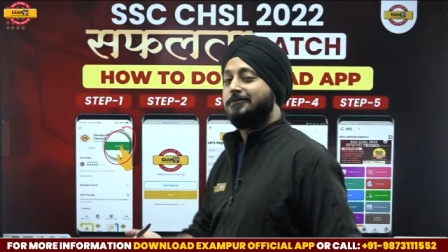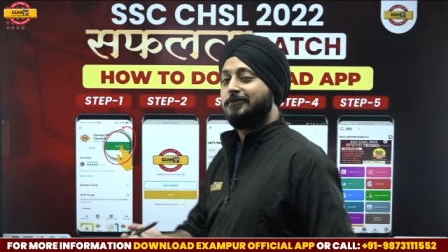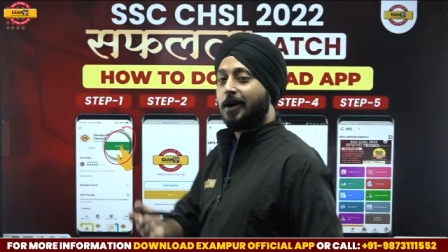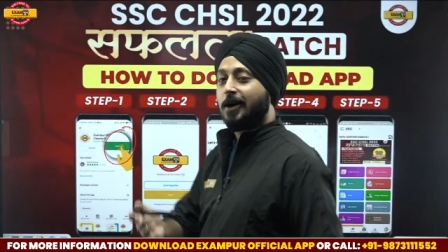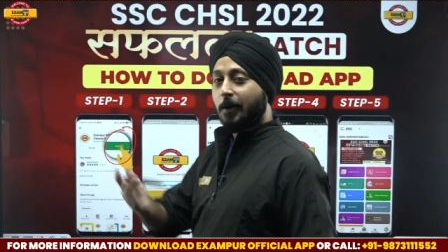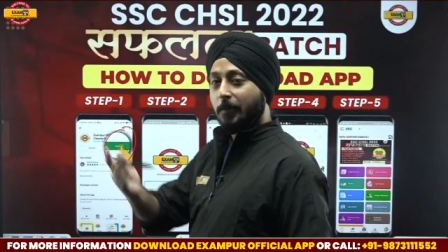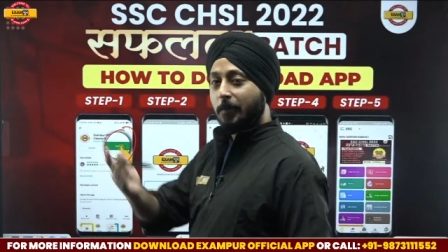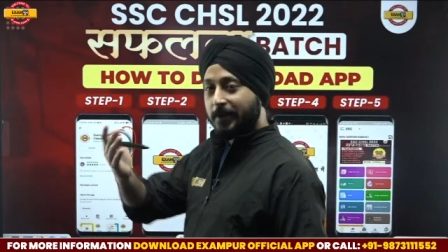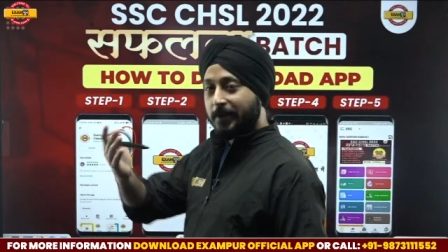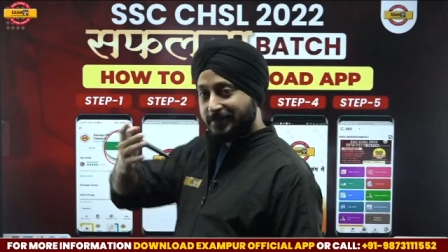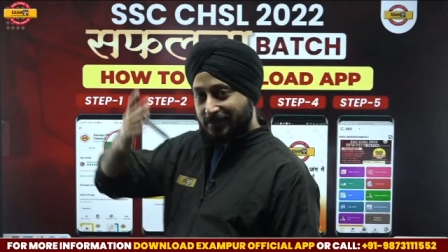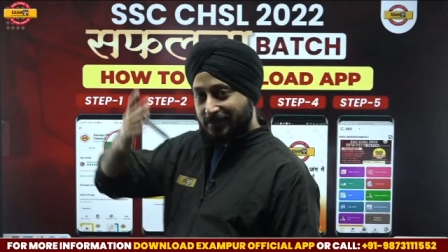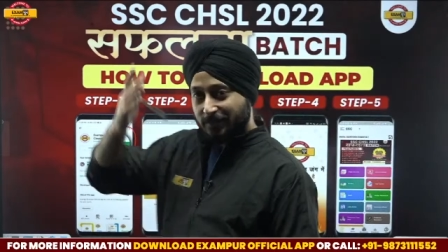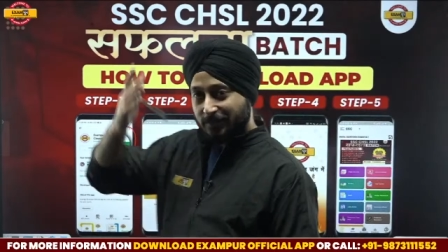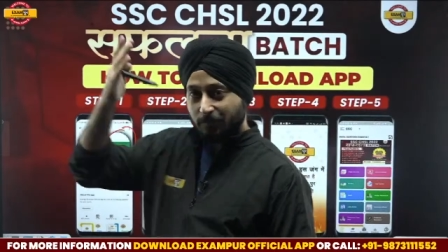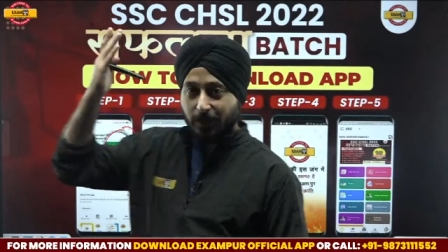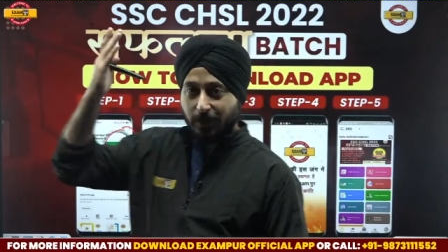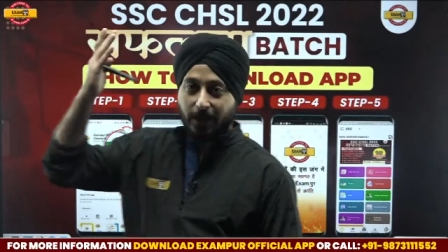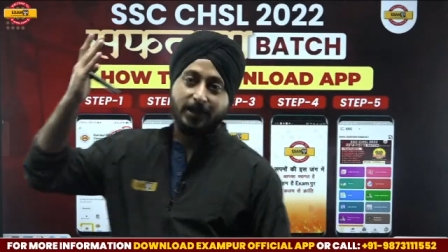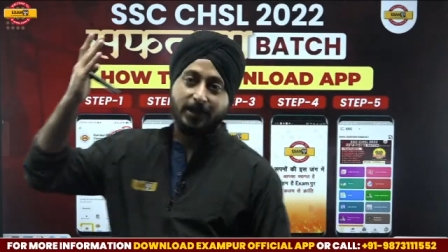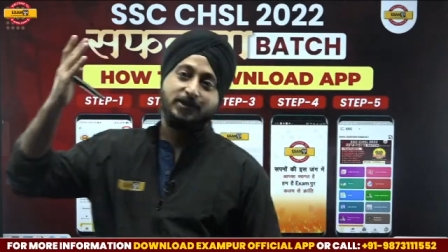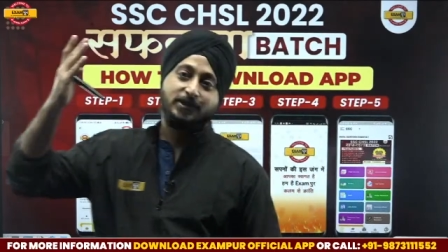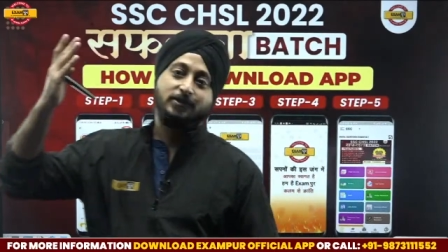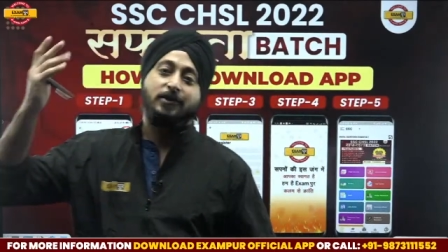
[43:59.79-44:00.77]
amazing
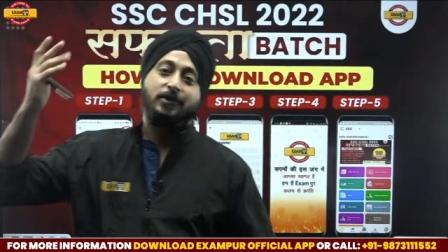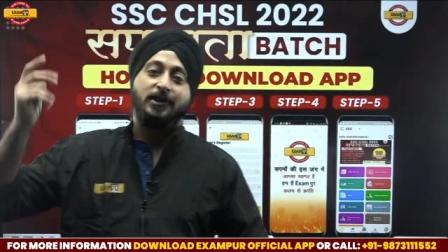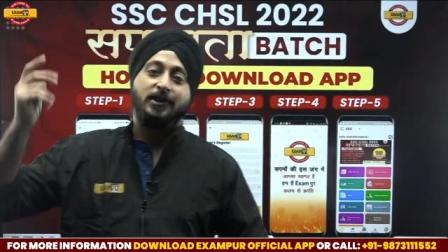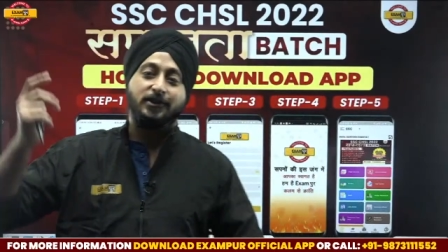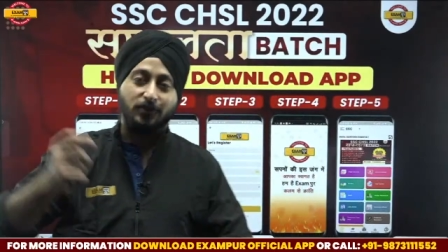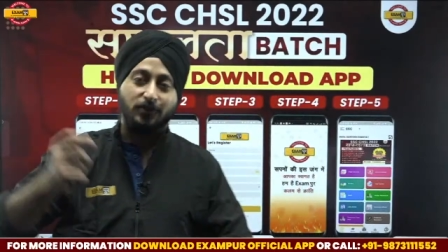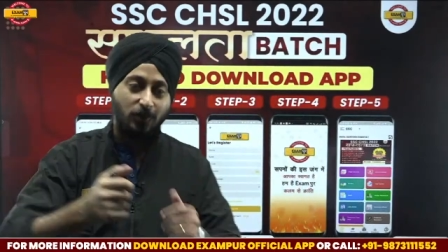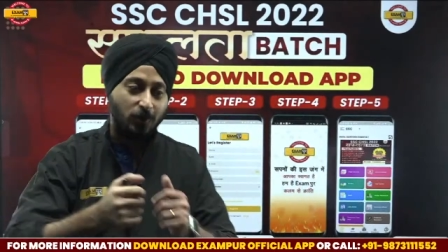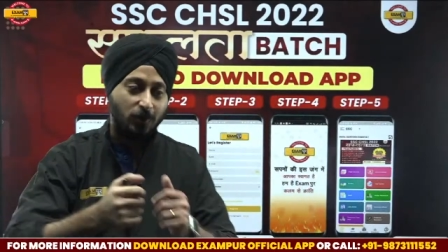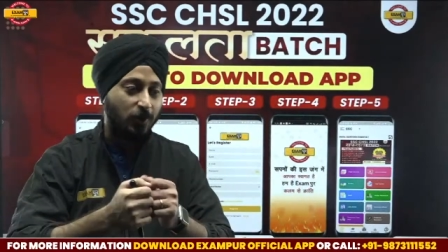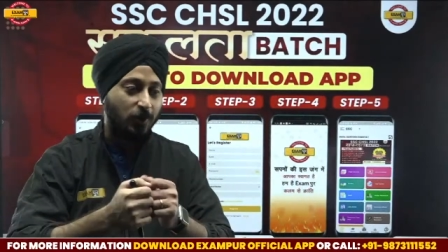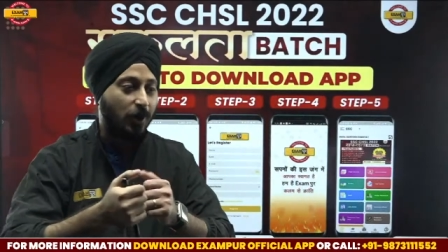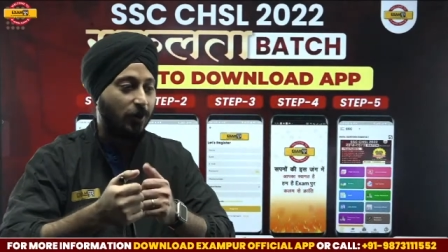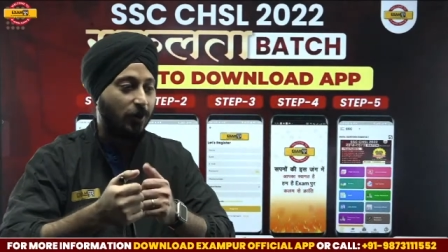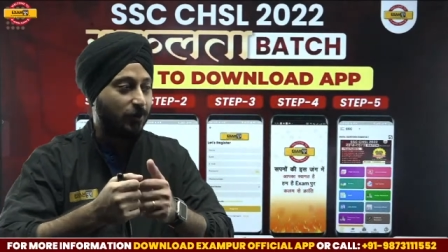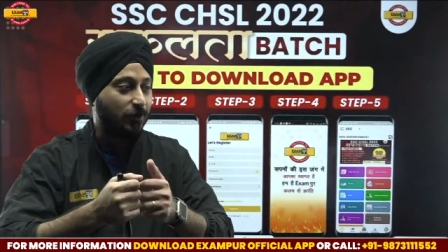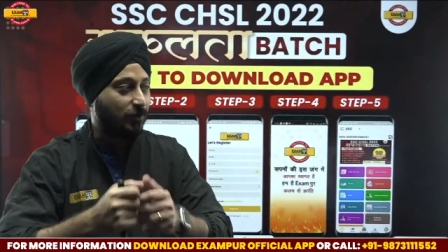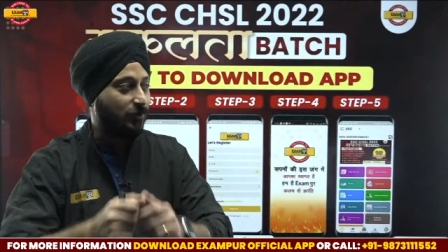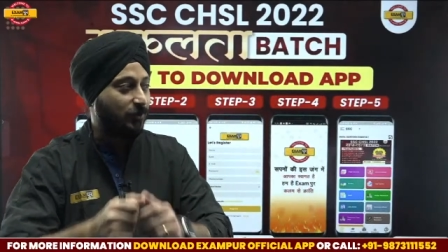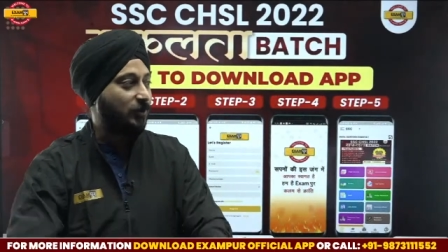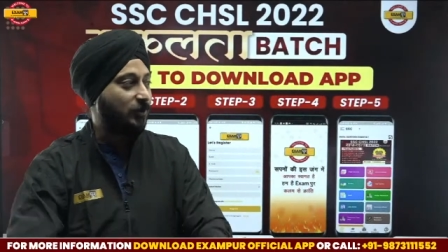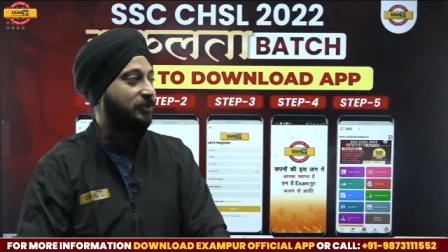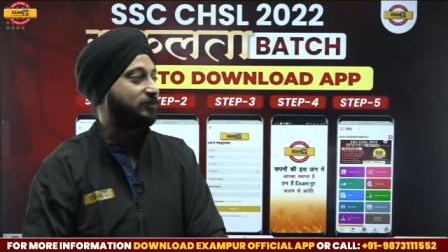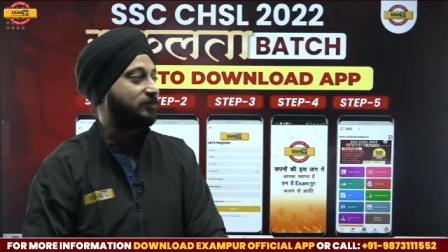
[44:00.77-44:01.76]
bright students you know how
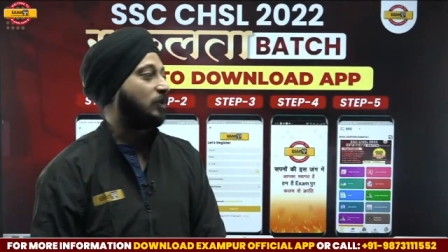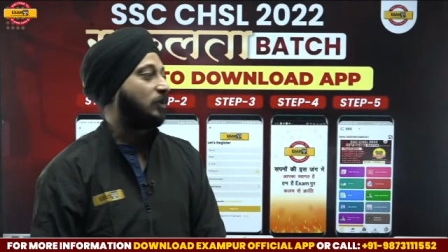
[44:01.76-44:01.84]
to use